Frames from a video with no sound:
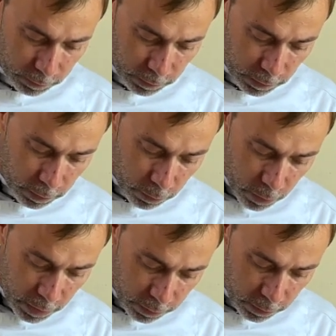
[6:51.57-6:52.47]
in the
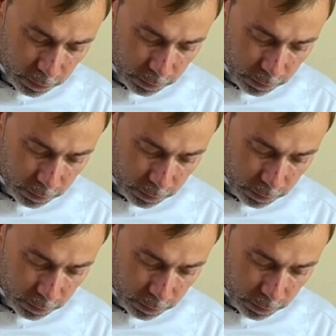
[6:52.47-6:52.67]
water